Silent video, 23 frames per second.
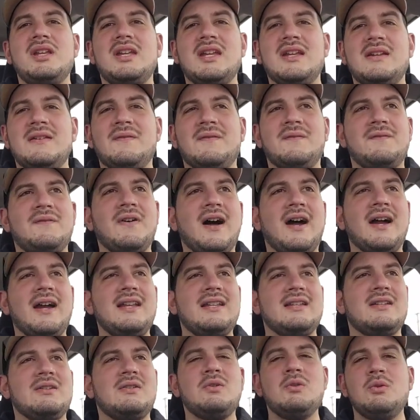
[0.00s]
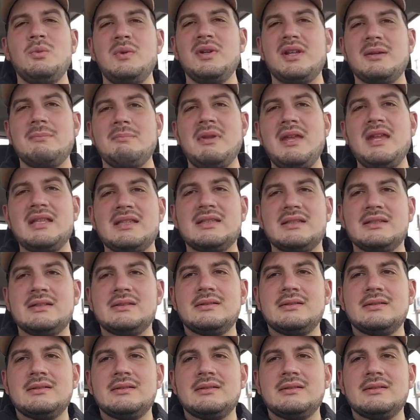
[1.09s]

can find and who we can meet.